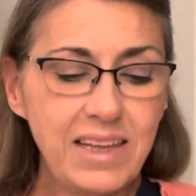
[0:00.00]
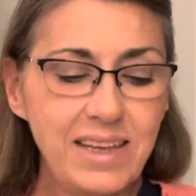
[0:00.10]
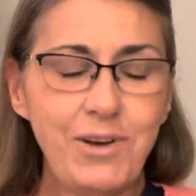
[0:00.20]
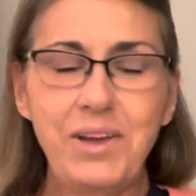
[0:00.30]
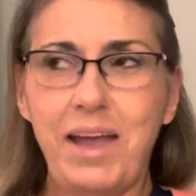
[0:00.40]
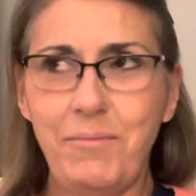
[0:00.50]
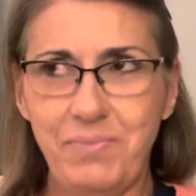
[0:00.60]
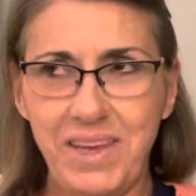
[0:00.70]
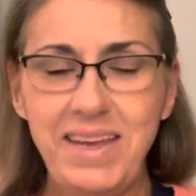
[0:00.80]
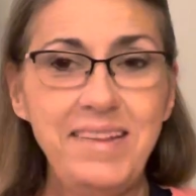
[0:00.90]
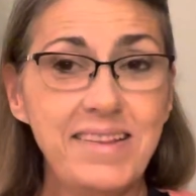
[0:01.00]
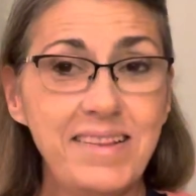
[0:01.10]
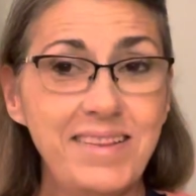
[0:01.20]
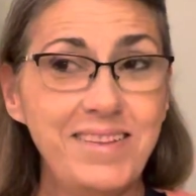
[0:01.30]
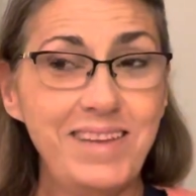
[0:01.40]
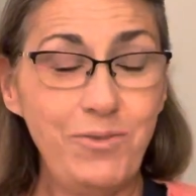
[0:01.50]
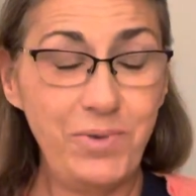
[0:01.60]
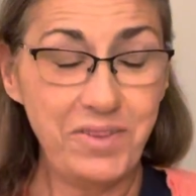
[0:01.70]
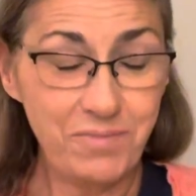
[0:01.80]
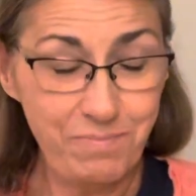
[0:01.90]
okay, he
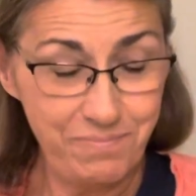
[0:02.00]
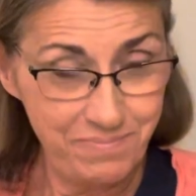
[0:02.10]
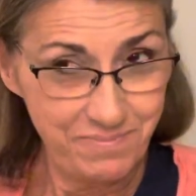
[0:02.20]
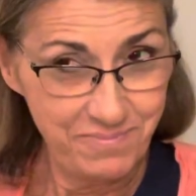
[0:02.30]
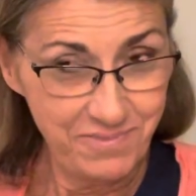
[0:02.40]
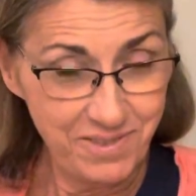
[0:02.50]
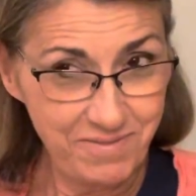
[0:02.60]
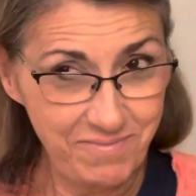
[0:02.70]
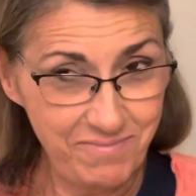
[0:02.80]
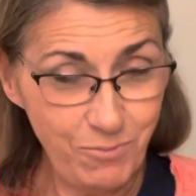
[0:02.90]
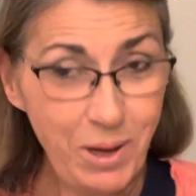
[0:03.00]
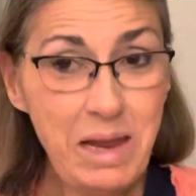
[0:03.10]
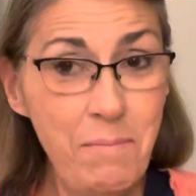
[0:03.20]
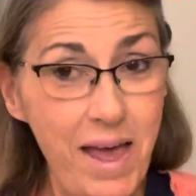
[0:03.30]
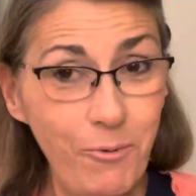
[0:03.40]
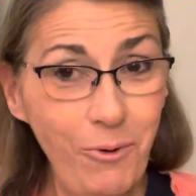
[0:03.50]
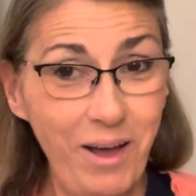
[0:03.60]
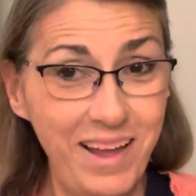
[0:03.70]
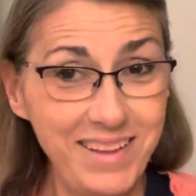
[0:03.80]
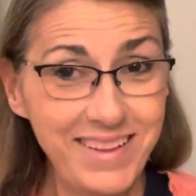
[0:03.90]
was, what he meant
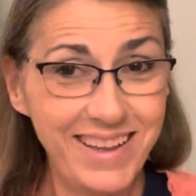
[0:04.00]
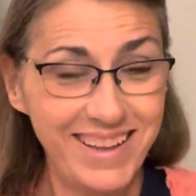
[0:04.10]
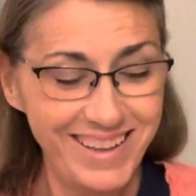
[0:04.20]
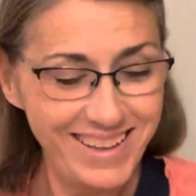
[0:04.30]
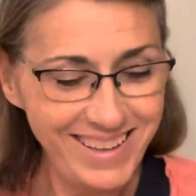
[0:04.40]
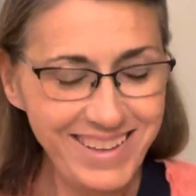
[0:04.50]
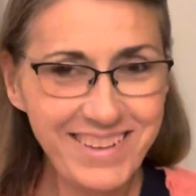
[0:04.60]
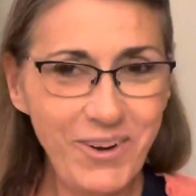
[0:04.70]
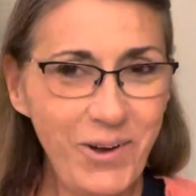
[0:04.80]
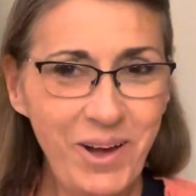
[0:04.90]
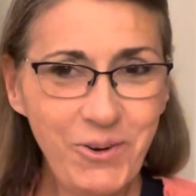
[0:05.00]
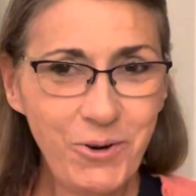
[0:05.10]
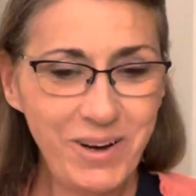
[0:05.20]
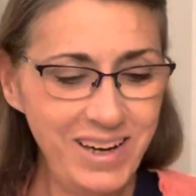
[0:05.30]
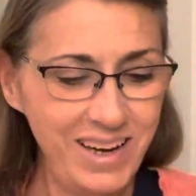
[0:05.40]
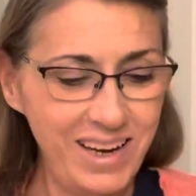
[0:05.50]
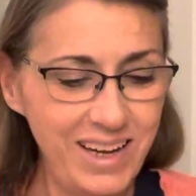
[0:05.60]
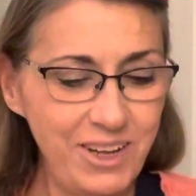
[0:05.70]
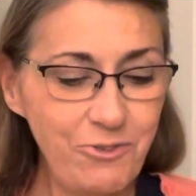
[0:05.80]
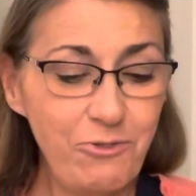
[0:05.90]
was, so awkward,
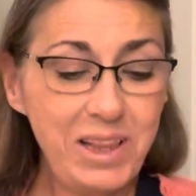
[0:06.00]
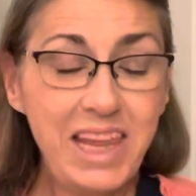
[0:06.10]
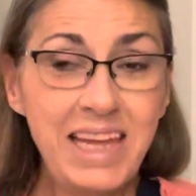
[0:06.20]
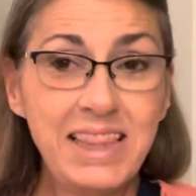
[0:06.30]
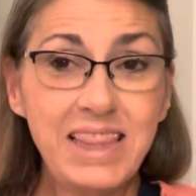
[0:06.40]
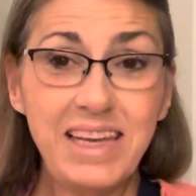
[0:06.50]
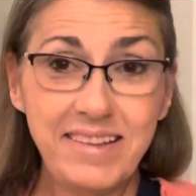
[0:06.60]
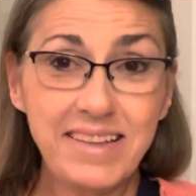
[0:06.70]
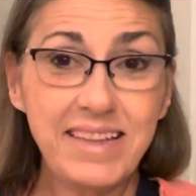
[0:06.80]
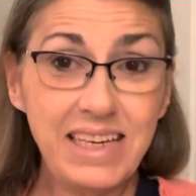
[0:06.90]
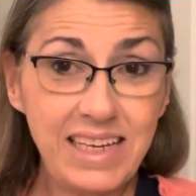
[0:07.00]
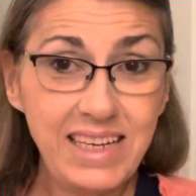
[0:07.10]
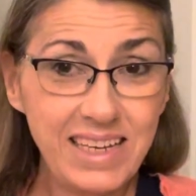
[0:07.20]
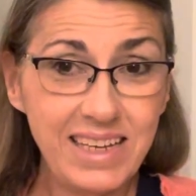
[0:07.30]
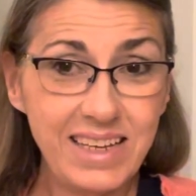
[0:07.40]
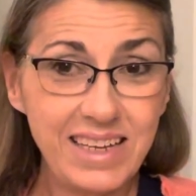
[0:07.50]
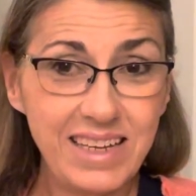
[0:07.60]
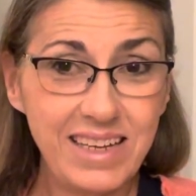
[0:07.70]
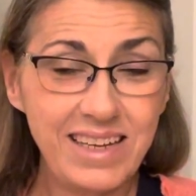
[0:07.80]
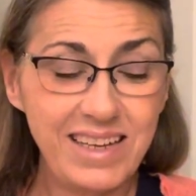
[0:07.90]
relentlessly.
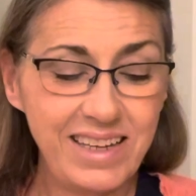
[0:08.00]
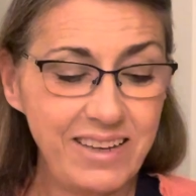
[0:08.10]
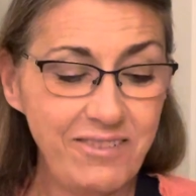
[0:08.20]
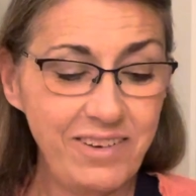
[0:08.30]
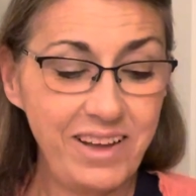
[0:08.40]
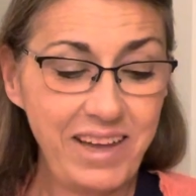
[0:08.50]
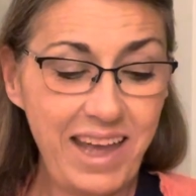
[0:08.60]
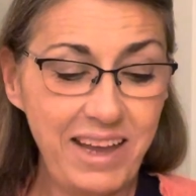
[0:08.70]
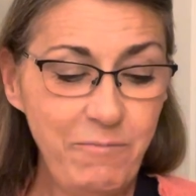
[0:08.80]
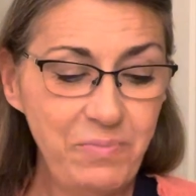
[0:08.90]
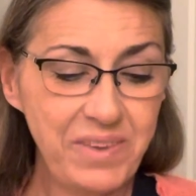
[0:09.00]
Okay?